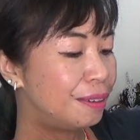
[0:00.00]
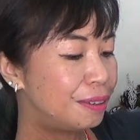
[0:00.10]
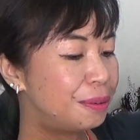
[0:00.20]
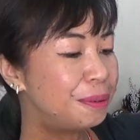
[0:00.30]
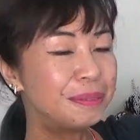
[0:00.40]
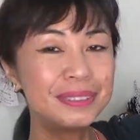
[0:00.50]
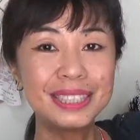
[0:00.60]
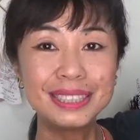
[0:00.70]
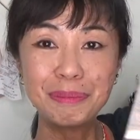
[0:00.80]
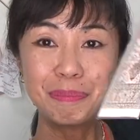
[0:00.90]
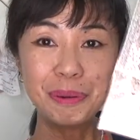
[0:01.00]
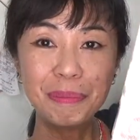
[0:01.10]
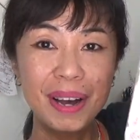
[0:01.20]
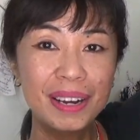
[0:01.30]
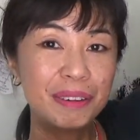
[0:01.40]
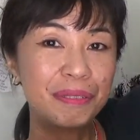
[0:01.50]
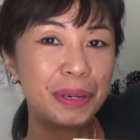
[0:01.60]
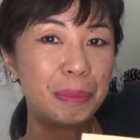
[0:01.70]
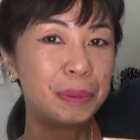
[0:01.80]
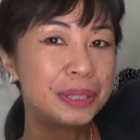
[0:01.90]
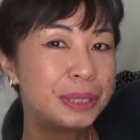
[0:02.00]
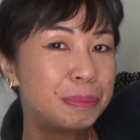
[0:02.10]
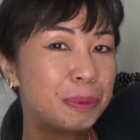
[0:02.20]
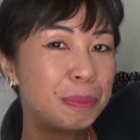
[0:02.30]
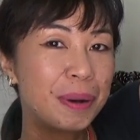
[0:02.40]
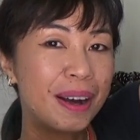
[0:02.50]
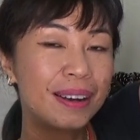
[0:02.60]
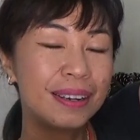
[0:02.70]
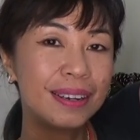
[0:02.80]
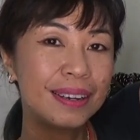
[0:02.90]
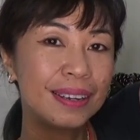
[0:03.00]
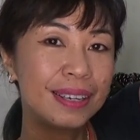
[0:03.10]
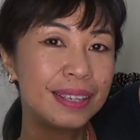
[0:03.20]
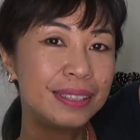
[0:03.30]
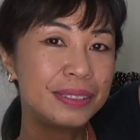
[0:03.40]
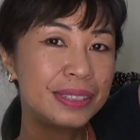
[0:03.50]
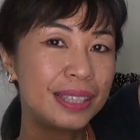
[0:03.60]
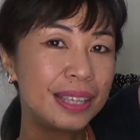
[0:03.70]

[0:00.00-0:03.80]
Oh, that's a bookmark, a very pretty bookmark. Can you see